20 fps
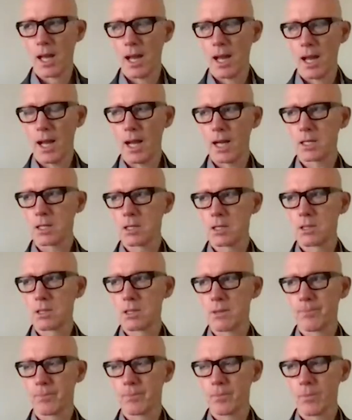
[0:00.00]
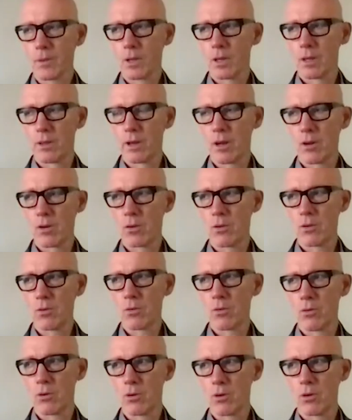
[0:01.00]
and the
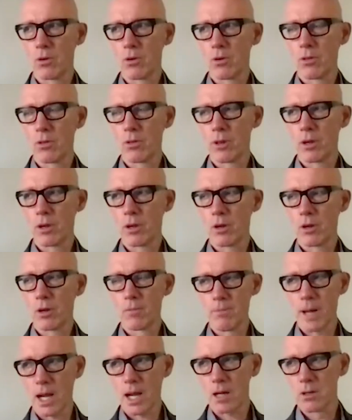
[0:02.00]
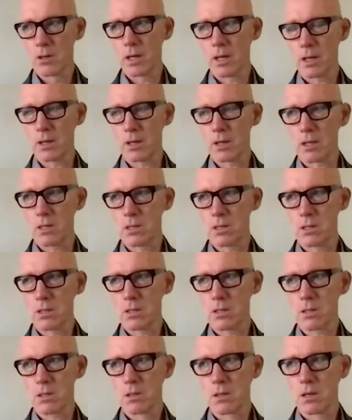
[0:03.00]
the compounding
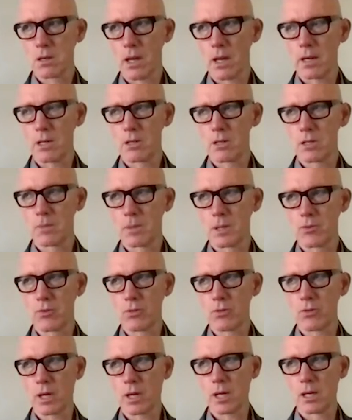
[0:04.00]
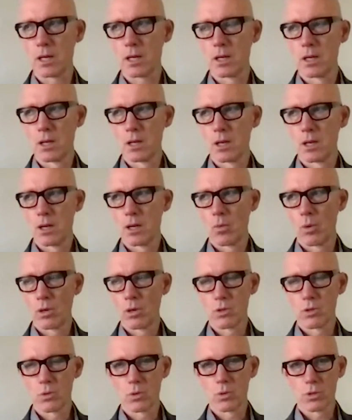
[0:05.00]
this asymmetry
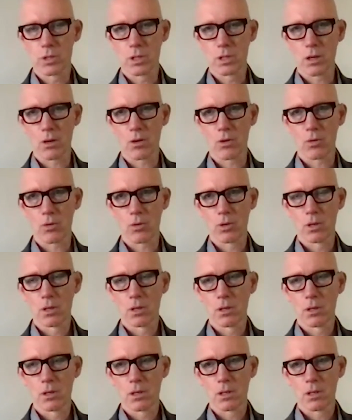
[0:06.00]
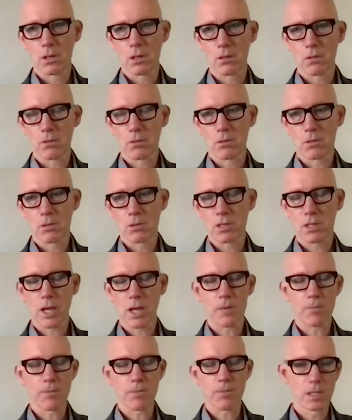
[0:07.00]
was also
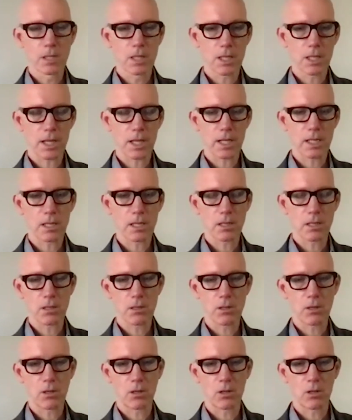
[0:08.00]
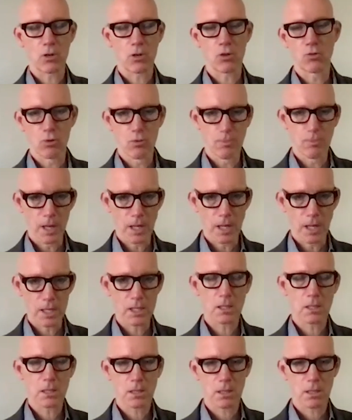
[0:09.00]
statements and letters, you know, group
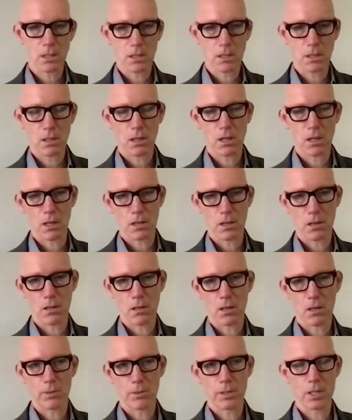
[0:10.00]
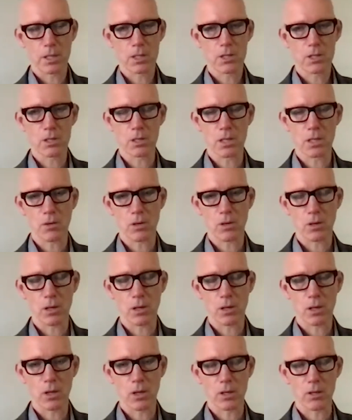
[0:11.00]
letters uh, and petitions that were
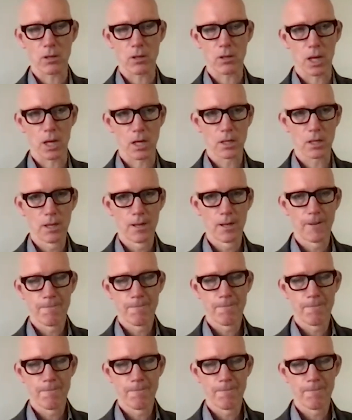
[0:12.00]
going around